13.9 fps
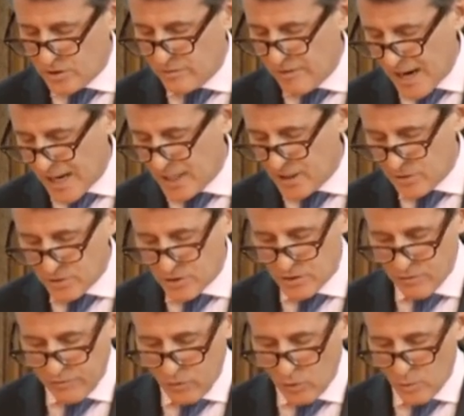values
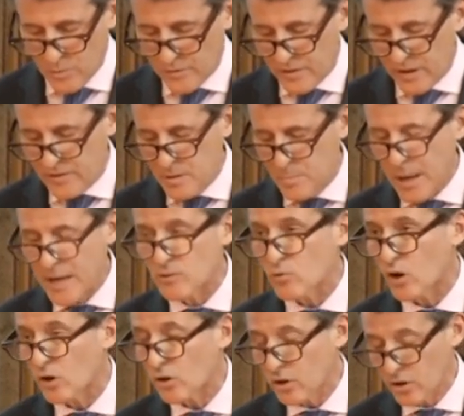that form the very
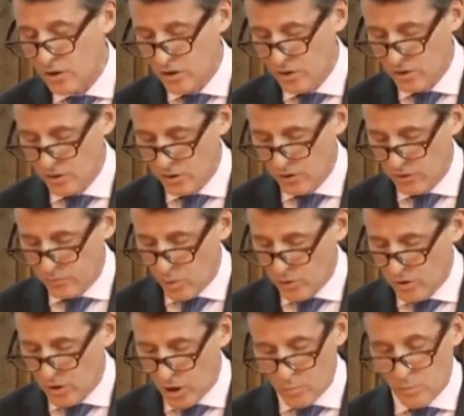bedrock of what
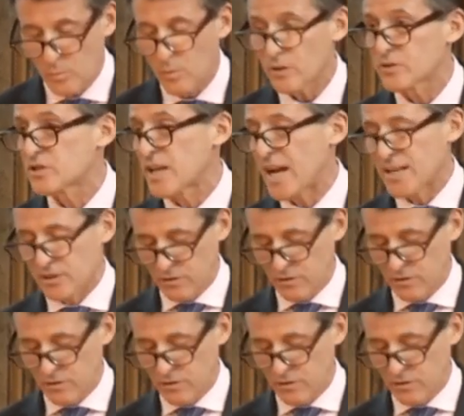the Commonwealth stands